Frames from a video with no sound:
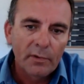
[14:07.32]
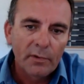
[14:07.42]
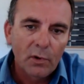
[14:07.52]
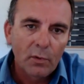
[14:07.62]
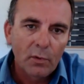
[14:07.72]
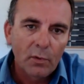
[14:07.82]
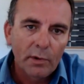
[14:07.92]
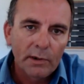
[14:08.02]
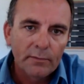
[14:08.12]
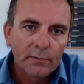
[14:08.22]
we thought
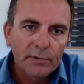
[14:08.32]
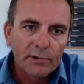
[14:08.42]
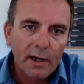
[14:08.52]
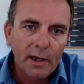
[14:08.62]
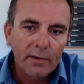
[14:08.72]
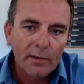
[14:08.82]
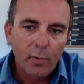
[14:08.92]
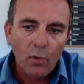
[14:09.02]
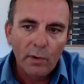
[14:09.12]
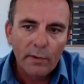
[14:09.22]
we would start the
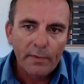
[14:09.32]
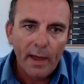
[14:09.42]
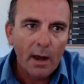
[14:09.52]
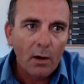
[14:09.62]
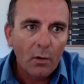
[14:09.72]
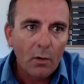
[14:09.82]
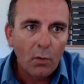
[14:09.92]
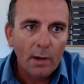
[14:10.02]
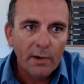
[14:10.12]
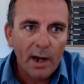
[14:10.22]
ball with
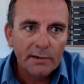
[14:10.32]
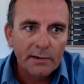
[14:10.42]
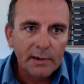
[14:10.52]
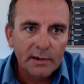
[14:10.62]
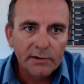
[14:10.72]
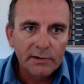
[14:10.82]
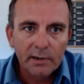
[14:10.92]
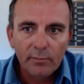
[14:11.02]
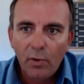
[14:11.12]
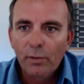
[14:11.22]
our webinars,
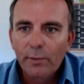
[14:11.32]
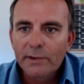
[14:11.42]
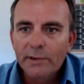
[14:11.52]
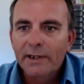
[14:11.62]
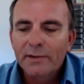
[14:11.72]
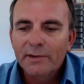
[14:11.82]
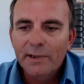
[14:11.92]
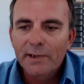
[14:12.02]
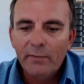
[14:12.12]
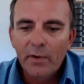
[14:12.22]
and as you can probably
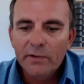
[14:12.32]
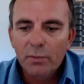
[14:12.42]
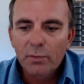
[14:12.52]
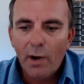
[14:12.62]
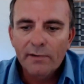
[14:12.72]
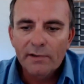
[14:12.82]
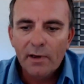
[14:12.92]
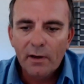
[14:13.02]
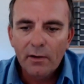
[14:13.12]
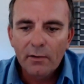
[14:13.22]
see, this is our
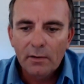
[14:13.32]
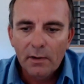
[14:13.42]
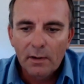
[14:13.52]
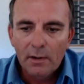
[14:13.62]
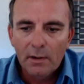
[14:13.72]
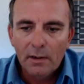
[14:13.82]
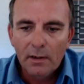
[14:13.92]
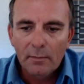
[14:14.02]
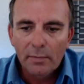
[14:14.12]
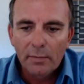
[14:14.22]
first one, so
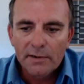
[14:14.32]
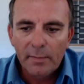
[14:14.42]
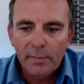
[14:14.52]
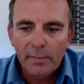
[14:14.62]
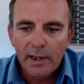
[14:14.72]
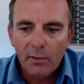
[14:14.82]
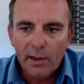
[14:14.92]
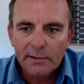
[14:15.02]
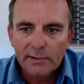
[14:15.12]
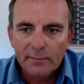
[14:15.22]
please
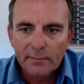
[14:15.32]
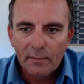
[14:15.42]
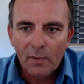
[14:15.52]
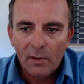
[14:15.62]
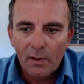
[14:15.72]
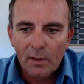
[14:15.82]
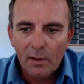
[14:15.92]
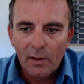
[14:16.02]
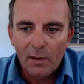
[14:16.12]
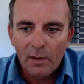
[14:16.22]
bear with us,
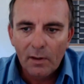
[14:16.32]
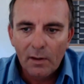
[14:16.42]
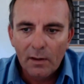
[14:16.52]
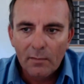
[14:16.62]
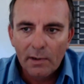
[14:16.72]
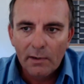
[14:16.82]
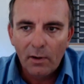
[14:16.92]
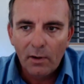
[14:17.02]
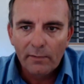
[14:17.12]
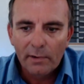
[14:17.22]

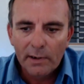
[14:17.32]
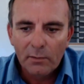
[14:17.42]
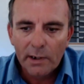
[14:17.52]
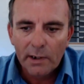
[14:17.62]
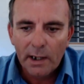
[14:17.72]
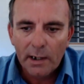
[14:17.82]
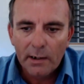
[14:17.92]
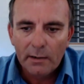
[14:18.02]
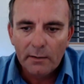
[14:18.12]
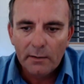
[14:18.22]
and hopefully
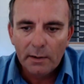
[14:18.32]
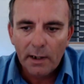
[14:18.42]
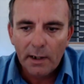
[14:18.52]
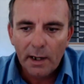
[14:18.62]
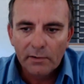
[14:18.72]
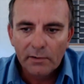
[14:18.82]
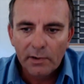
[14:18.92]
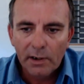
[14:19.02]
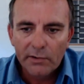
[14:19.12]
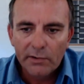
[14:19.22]
we can
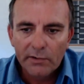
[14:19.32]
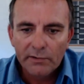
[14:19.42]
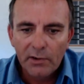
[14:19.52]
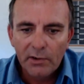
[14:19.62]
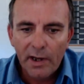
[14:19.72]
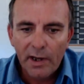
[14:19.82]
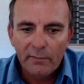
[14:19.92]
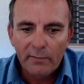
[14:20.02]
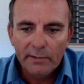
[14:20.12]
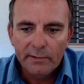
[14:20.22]
answer any
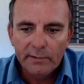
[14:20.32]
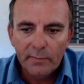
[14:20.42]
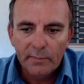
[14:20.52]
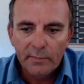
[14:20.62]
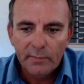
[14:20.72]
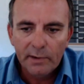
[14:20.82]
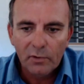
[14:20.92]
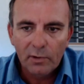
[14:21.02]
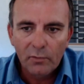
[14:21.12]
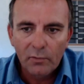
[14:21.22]
questions that you have
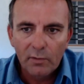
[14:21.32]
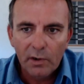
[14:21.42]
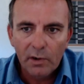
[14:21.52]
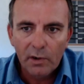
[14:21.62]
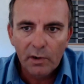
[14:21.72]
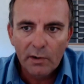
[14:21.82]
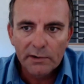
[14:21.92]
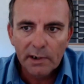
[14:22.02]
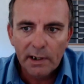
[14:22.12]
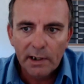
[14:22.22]
and try and work with
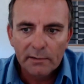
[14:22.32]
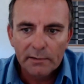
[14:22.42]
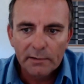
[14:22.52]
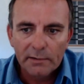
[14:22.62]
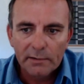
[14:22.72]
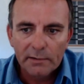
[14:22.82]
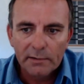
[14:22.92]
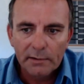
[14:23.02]
you guys to get